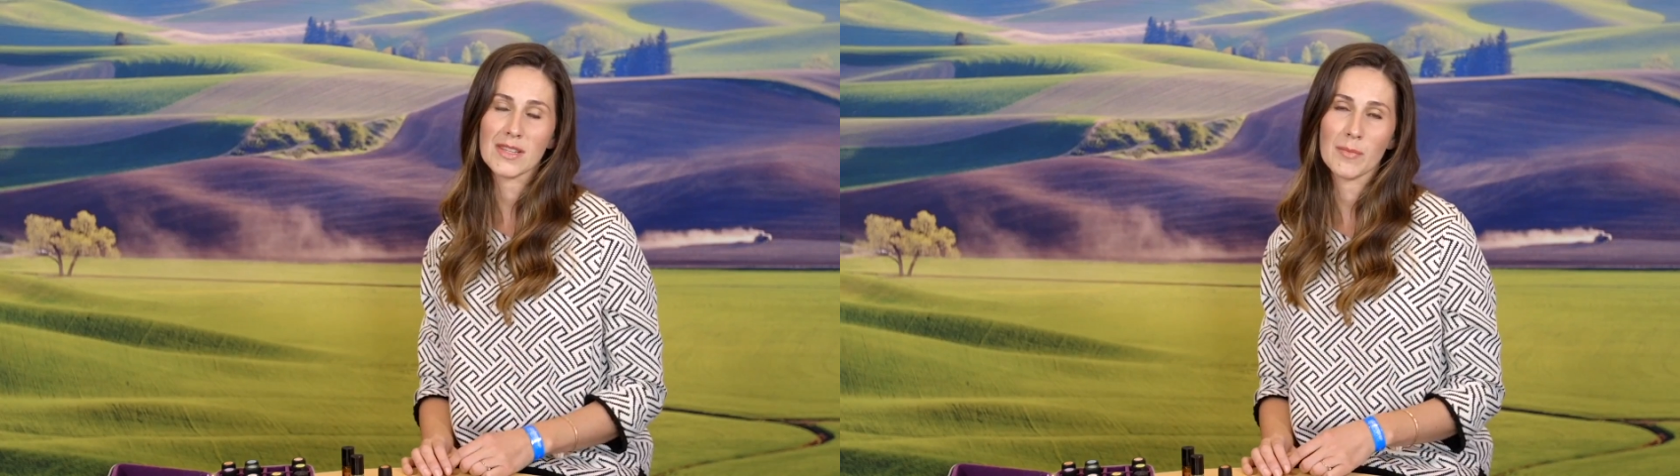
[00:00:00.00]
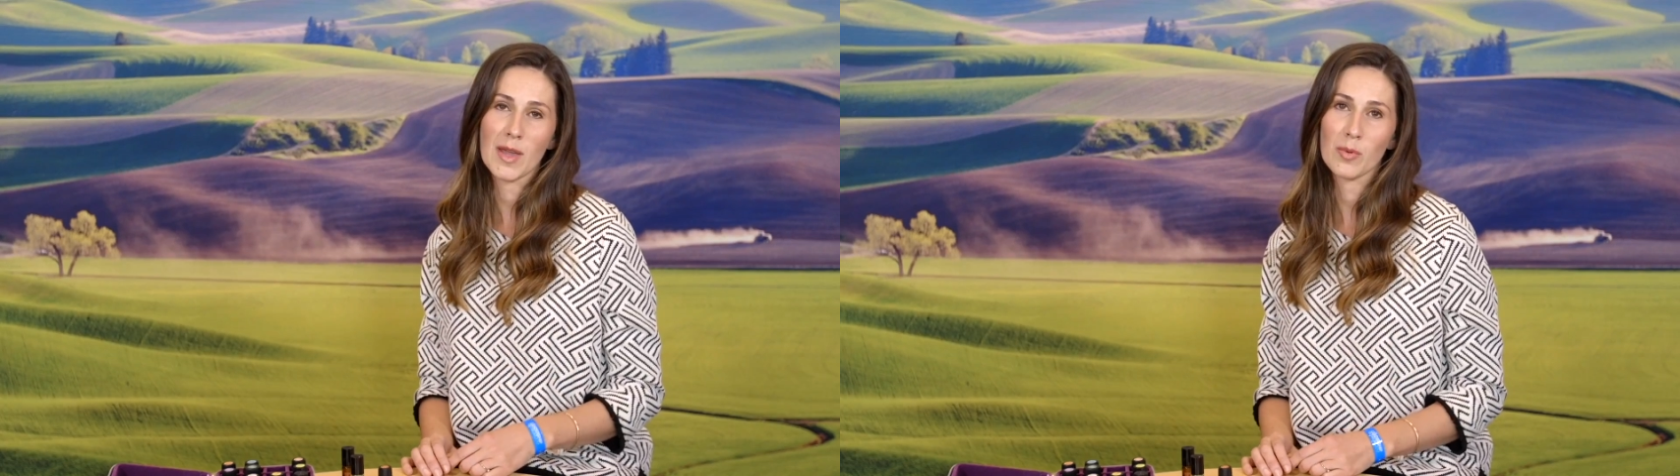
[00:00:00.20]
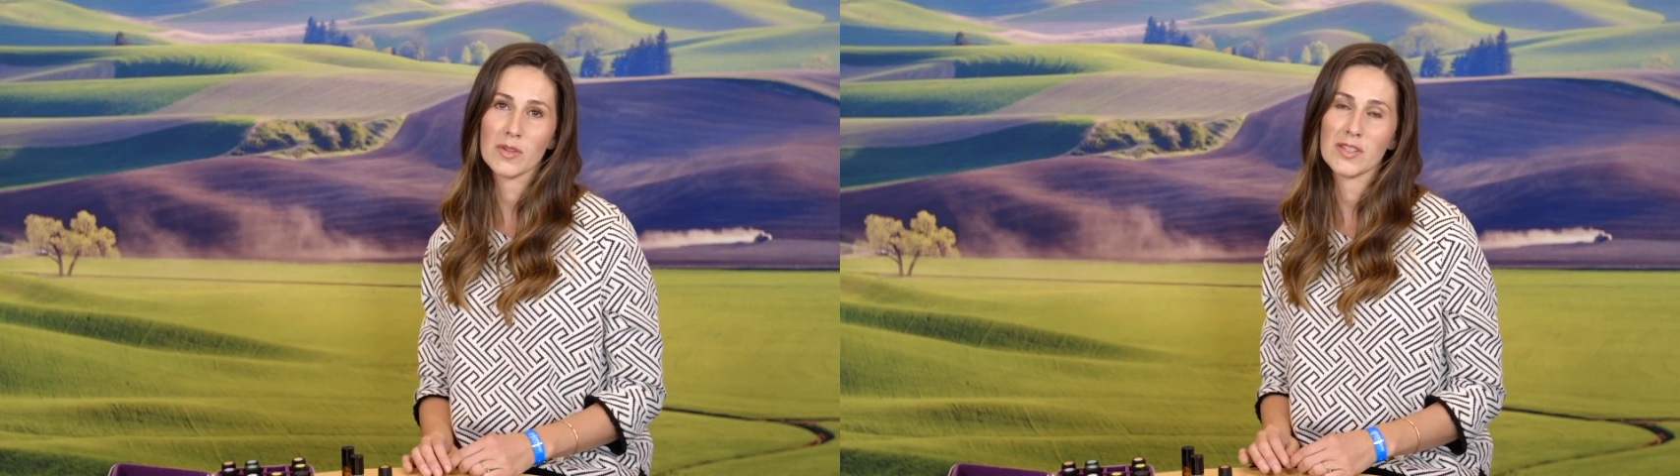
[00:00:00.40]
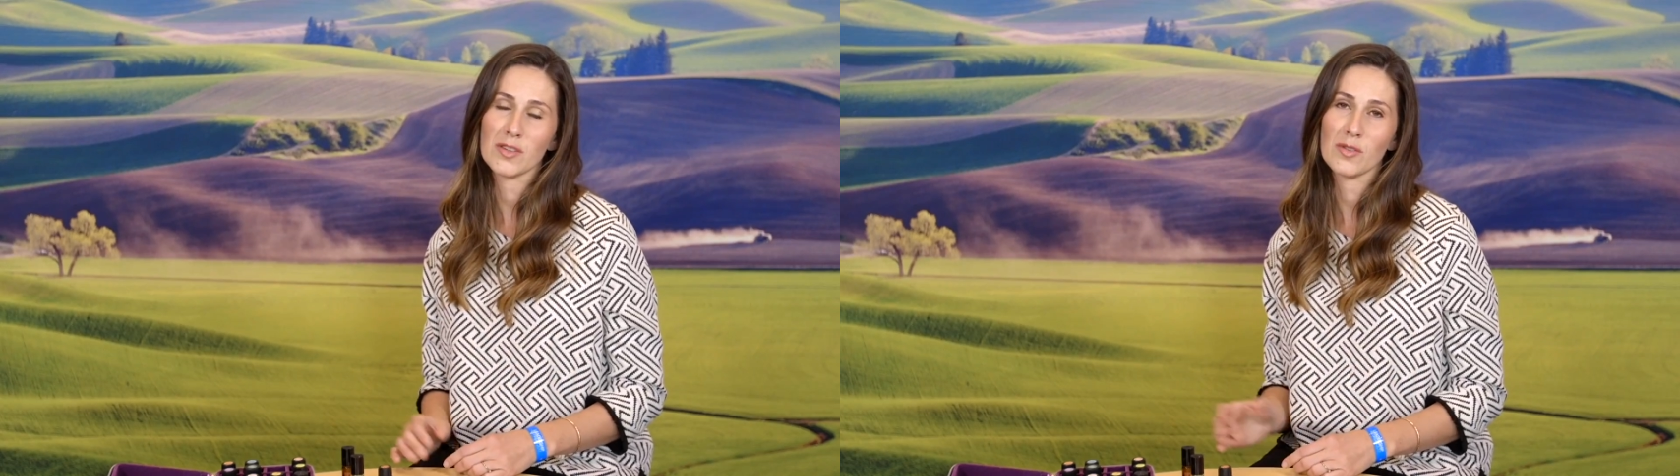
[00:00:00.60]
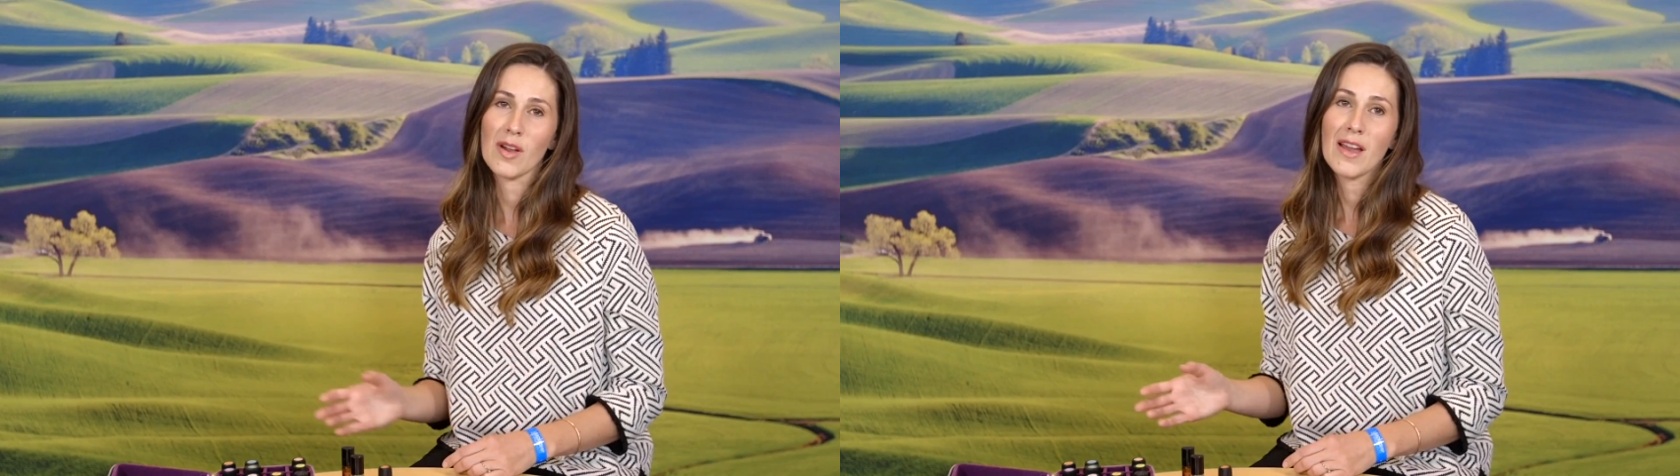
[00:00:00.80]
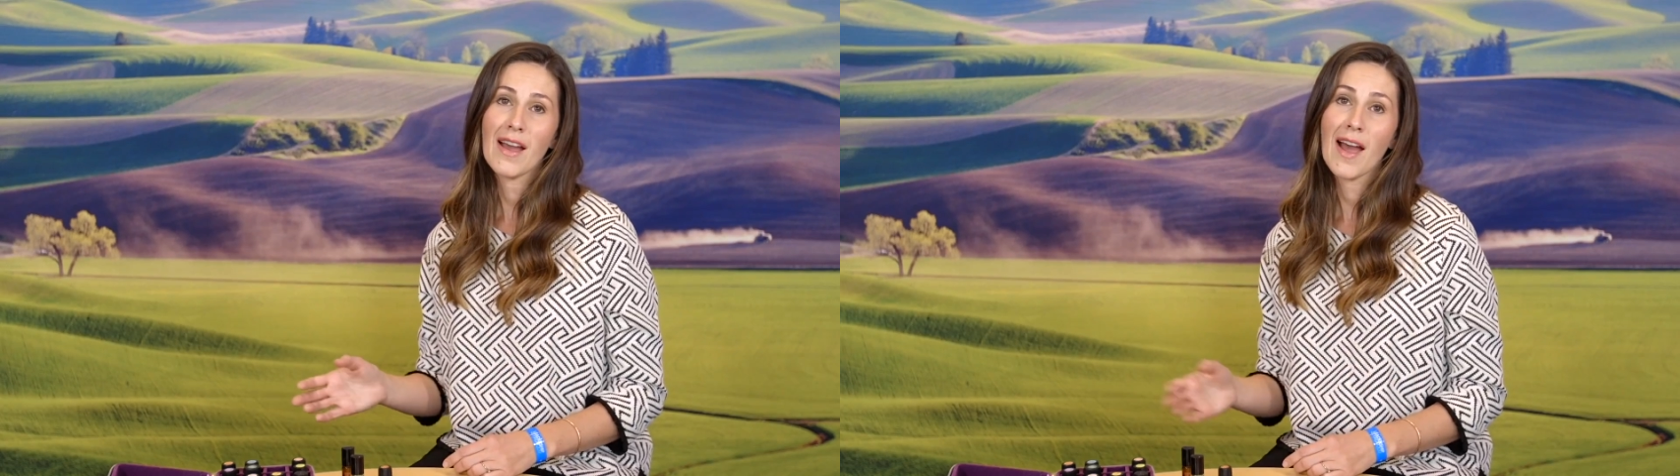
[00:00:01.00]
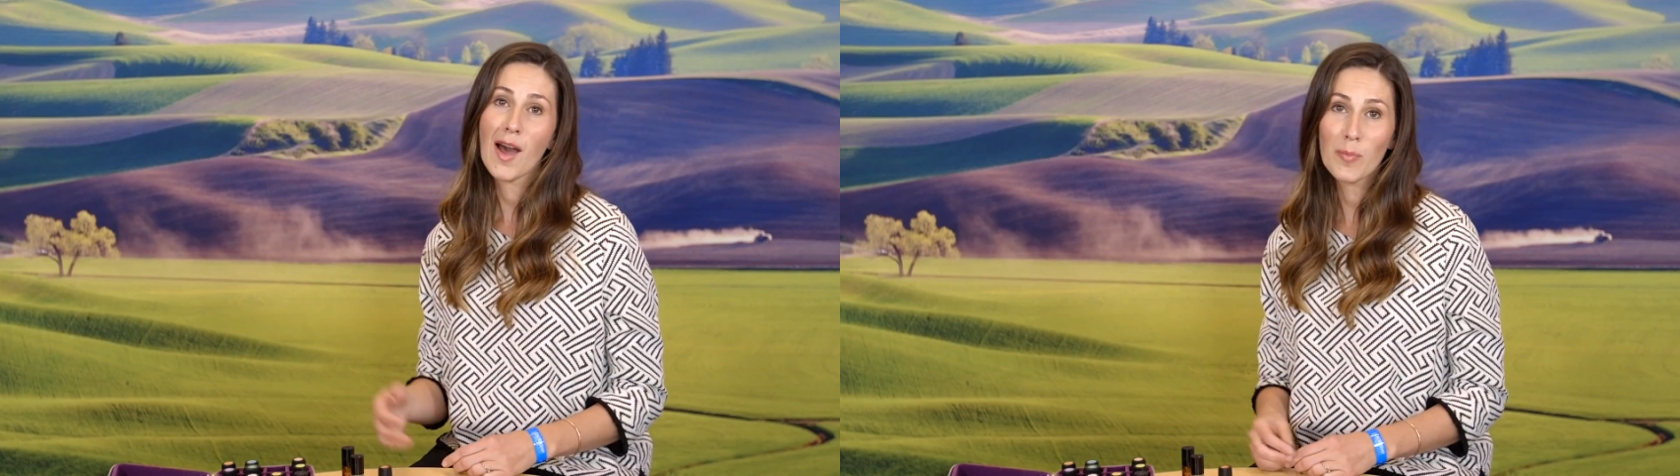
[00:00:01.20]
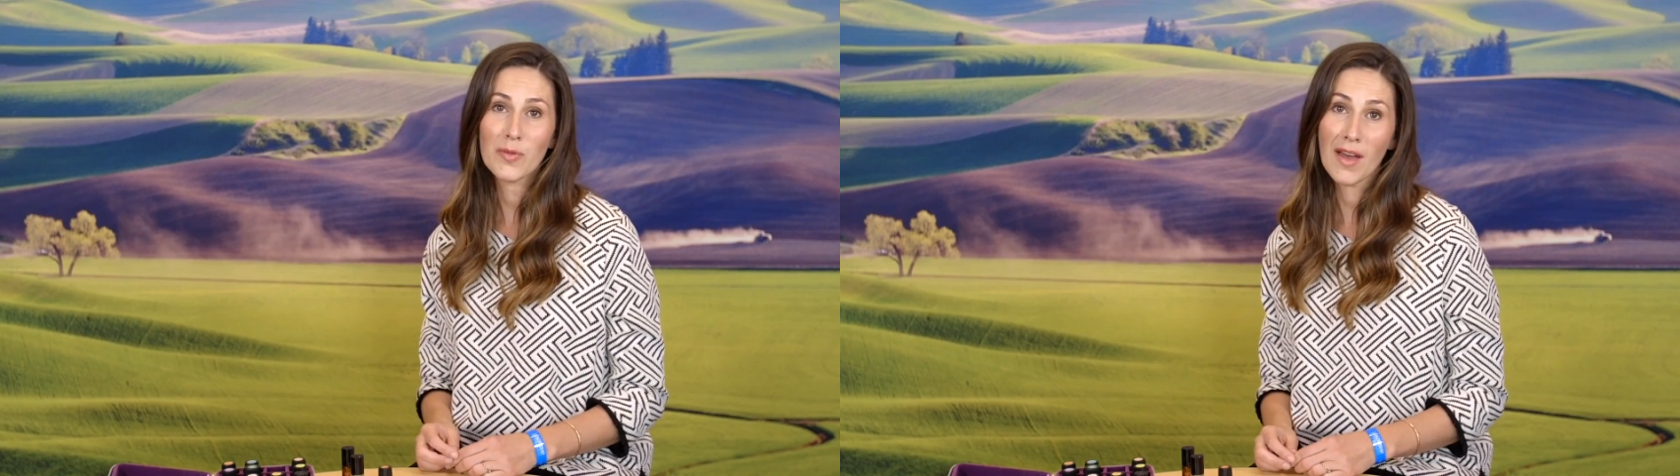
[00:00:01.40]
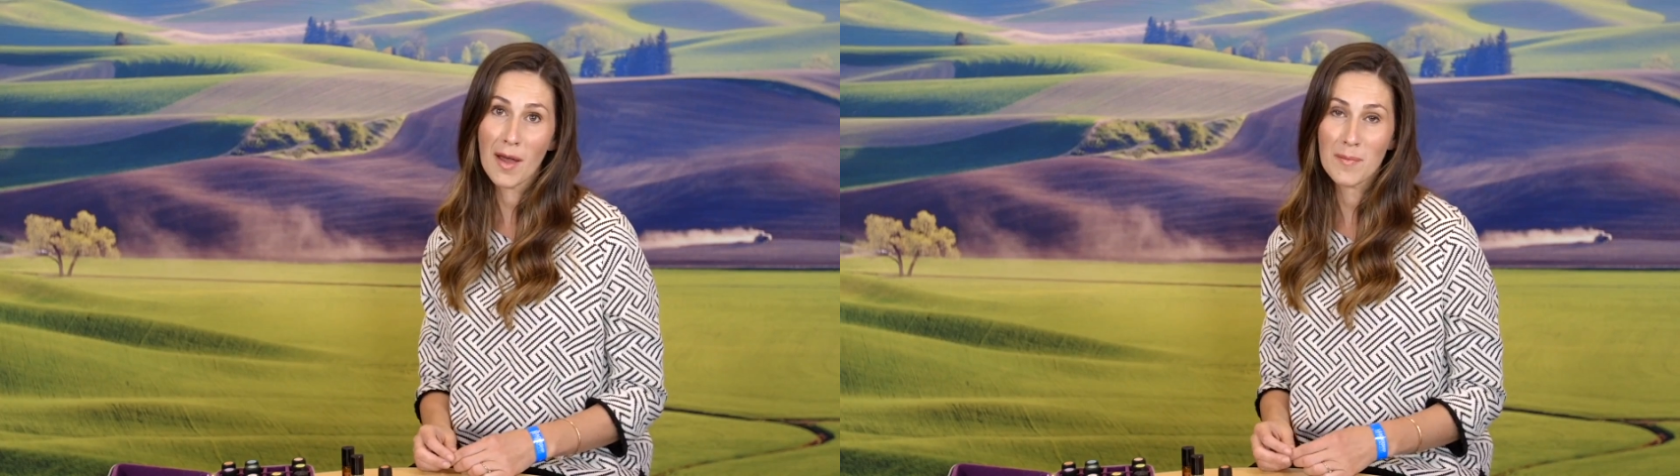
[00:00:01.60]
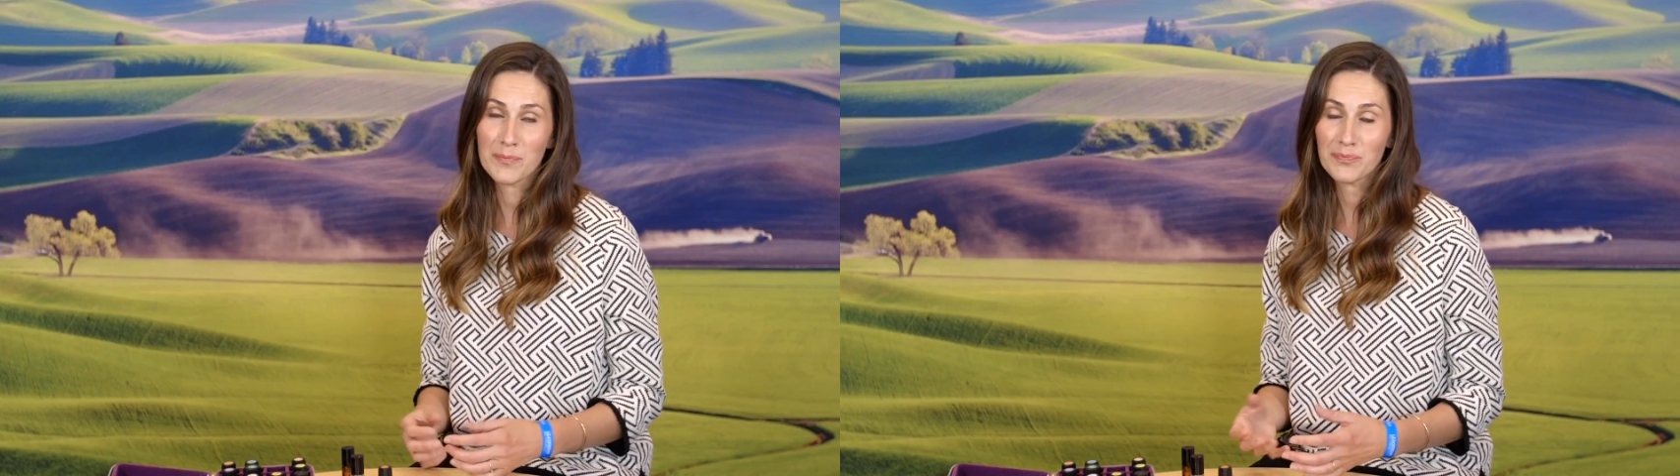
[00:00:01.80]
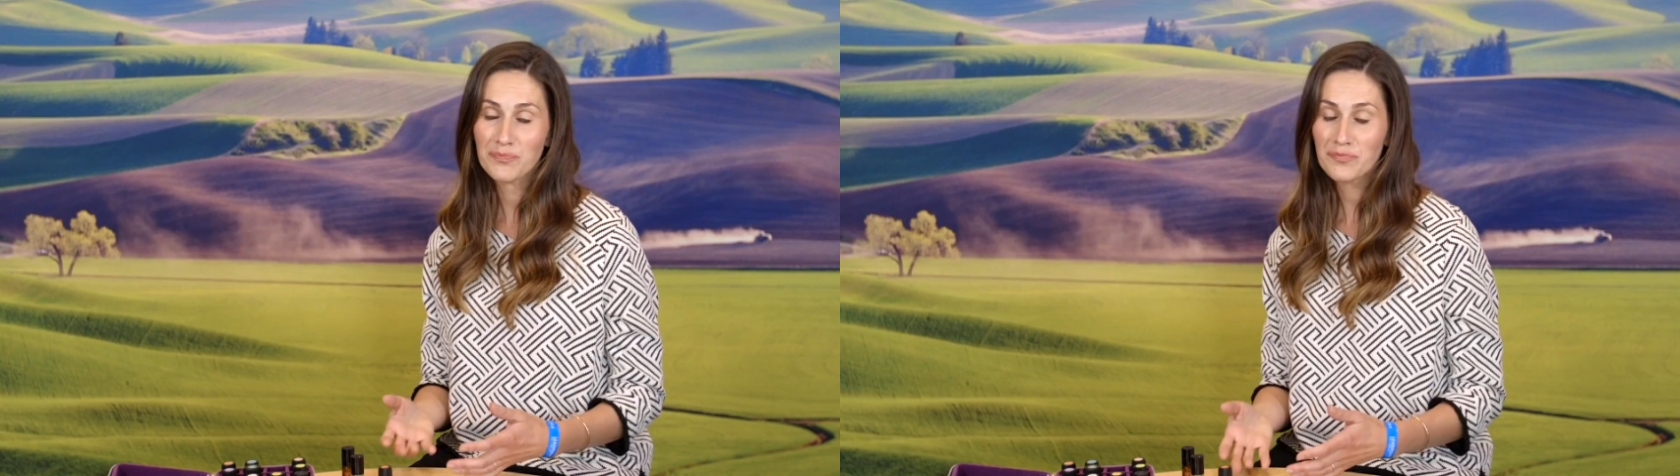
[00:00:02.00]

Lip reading: I'm able to help them